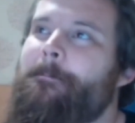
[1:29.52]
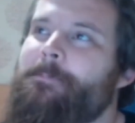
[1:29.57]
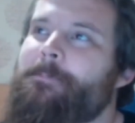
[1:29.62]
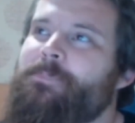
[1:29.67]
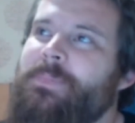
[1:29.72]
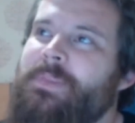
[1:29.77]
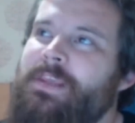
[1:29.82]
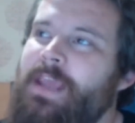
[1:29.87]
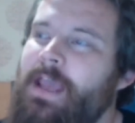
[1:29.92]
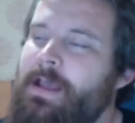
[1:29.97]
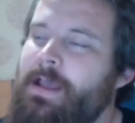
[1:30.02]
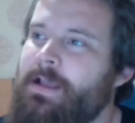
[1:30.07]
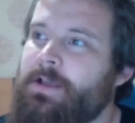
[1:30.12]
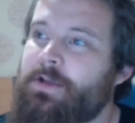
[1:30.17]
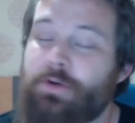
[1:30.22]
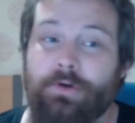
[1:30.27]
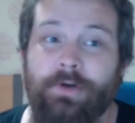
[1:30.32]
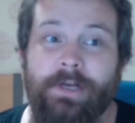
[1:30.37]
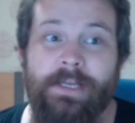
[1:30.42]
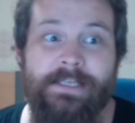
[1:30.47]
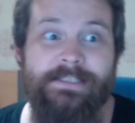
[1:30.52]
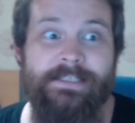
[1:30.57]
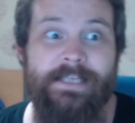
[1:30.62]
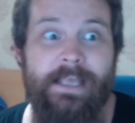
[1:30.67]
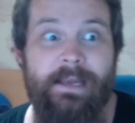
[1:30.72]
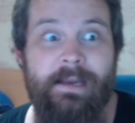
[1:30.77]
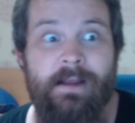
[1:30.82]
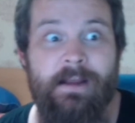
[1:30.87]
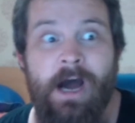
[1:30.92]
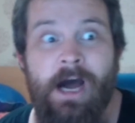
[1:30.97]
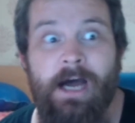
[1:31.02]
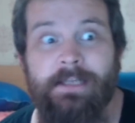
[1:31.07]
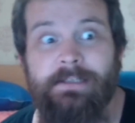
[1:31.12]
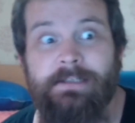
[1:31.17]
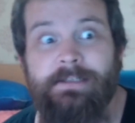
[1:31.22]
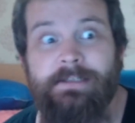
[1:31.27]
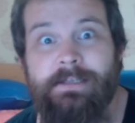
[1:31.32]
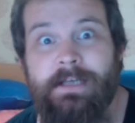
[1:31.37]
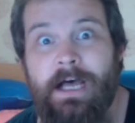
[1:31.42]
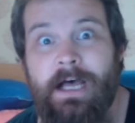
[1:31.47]
yeah, Korea's getting hot
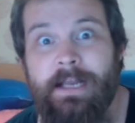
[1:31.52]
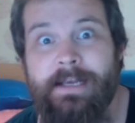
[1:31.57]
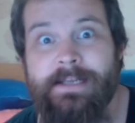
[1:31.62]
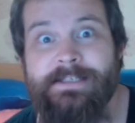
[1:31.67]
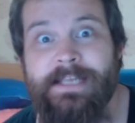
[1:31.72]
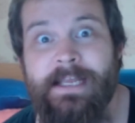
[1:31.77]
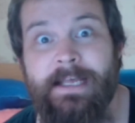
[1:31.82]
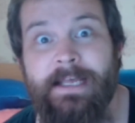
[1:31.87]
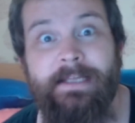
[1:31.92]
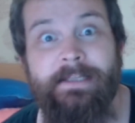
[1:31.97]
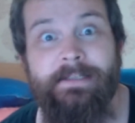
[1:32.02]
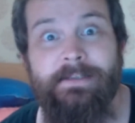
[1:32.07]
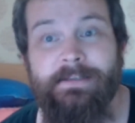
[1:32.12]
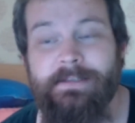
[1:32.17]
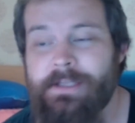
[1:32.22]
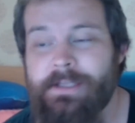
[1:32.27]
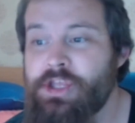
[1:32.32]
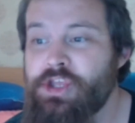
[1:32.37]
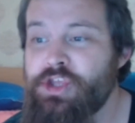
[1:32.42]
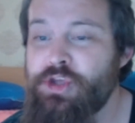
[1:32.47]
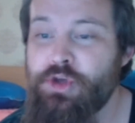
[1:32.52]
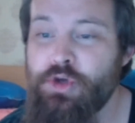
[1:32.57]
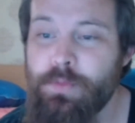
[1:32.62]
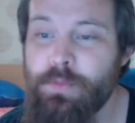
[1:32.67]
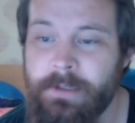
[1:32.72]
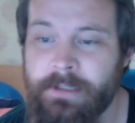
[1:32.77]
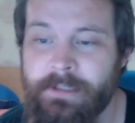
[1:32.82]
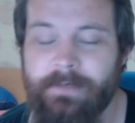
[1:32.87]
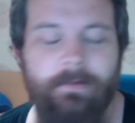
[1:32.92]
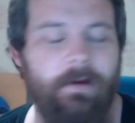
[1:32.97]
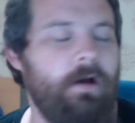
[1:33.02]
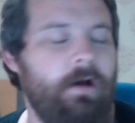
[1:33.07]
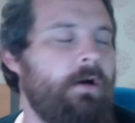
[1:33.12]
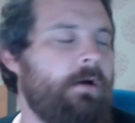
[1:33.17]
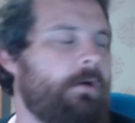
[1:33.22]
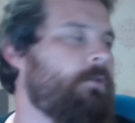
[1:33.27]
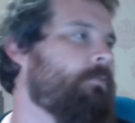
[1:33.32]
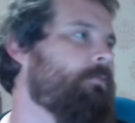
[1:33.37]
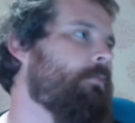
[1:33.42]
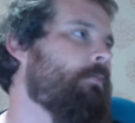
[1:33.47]
as hell, humid.
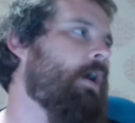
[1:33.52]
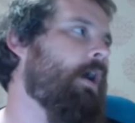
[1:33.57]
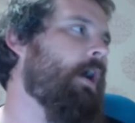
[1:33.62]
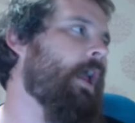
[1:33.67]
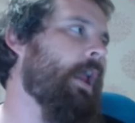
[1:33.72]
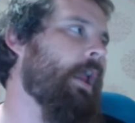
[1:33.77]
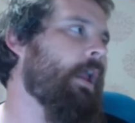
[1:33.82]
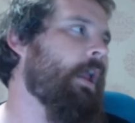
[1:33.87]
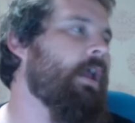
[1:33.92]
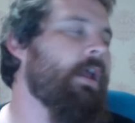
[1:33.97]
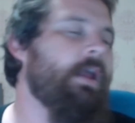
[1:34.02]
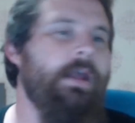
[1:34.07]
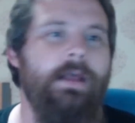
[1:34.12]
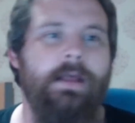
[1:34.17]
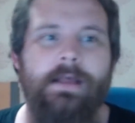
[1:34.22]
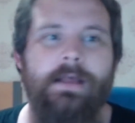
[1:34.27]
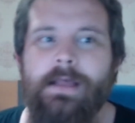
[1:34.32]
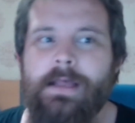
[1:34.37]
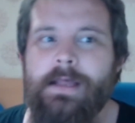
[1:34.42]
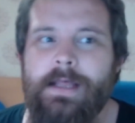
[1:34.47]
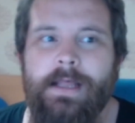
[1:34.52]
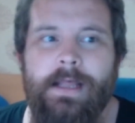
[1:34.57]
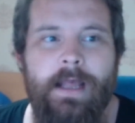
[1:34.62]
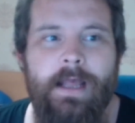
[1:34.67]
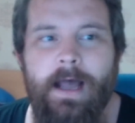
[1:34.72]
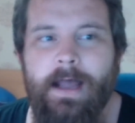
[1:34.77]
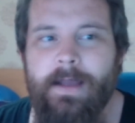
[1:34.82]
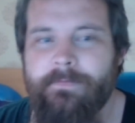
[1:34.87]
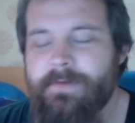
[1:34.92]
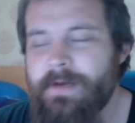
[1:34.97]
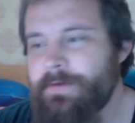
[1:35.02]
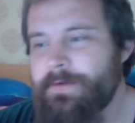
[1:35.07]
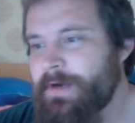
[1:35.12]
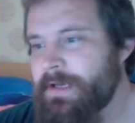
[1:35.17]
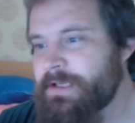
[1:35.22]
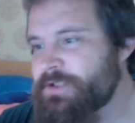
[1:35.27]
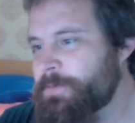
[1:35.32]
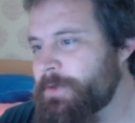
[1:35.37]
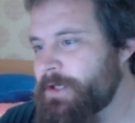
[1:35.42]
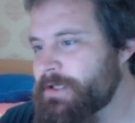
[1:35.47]
Oh my! I've never
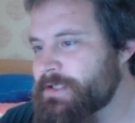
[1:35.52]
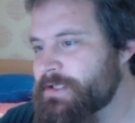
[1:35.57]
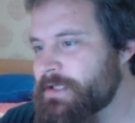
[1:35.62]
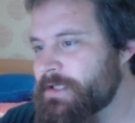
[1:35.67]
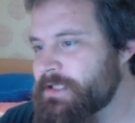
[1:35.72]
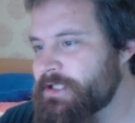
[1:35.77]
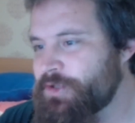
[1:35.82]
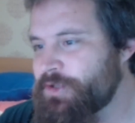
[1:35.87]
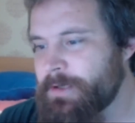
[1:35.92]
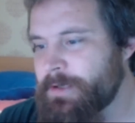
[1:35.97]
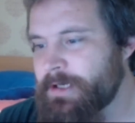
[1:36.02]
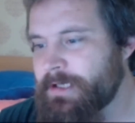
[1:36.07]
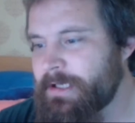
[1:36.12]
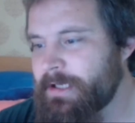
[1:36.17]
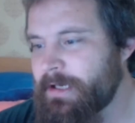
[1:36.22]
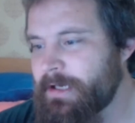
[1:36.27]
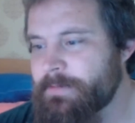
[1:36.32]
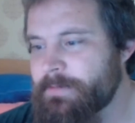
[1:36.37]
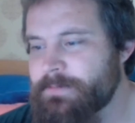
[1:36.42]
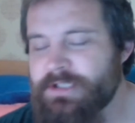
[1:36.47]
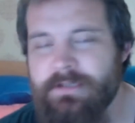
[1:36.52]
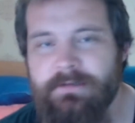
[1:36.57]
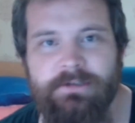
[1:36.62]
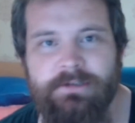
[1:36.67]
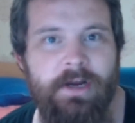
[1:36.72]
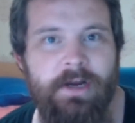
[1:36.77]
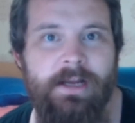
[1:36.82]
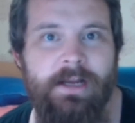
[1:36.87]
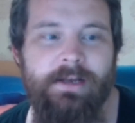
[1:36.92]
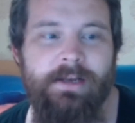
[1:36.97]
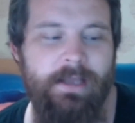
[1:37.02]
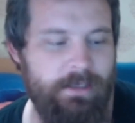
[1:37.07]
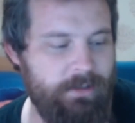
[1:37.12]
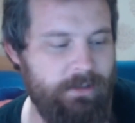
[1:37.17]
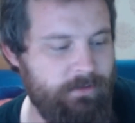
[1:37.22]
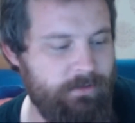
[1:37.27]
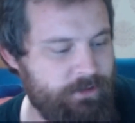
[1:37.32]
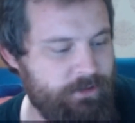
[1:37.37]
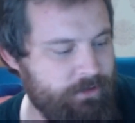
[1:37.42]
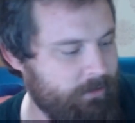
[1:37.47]
experienced this humidity, and I'm still trying to get
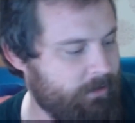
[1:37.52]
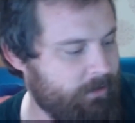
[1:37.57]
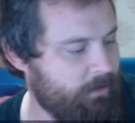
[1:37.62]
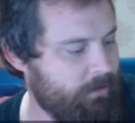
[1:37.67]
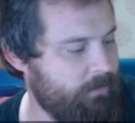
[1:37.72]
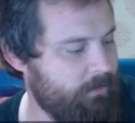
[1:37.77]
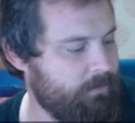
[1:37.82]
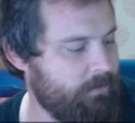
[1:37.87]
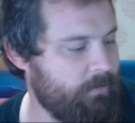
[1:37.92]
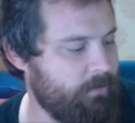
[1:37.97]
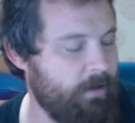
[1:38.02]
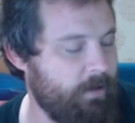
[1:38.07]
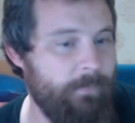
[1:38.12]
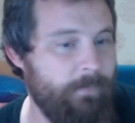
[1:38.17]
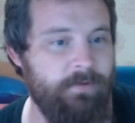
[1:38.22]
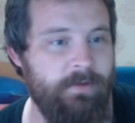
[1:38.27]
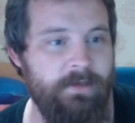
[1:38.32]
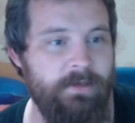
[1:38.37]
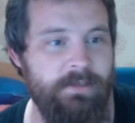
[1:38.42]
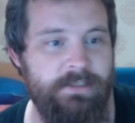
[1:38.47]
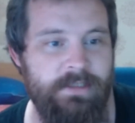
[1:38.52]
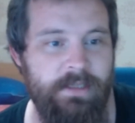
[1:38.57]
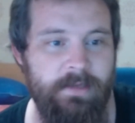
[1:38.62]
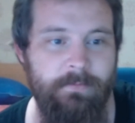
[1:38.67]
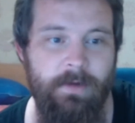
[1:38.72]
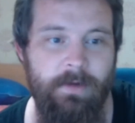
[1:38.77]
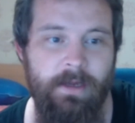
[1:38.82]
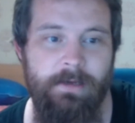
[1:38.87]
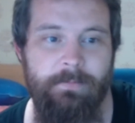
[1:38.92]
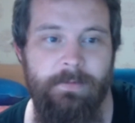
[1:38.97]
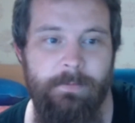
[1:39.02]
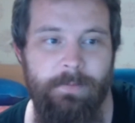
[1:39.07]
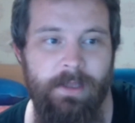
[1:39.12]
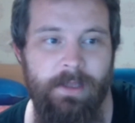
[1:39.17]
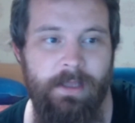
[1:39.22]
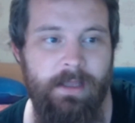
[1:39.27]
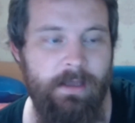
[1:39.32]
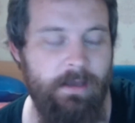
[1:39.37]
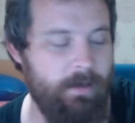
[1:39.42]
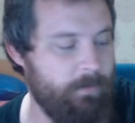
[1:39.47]
used to it. Oh crap! This thing might be
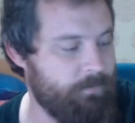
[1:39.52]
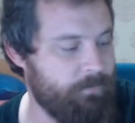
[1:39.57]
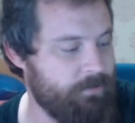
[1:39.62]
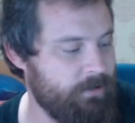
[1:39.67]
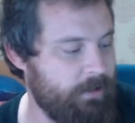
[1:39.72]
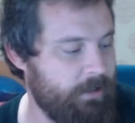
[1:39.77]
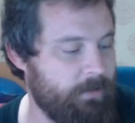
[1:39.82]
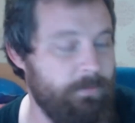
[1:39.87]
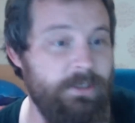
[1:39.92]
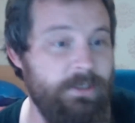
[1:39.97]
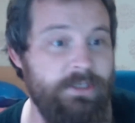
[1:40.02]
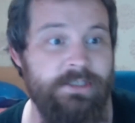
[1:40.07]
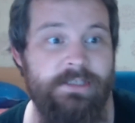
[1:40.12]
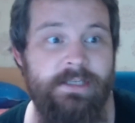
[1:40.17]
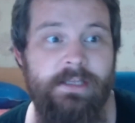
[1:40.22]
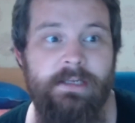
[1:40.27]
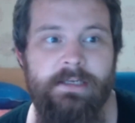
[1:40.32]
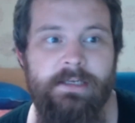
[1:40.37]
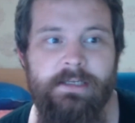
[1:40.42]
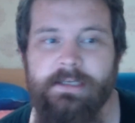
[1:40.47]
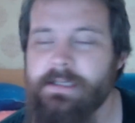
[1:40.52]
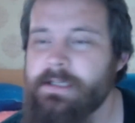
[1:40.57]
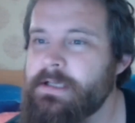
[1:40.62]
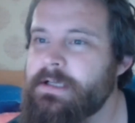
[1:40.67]
picking up, so let me just kill it.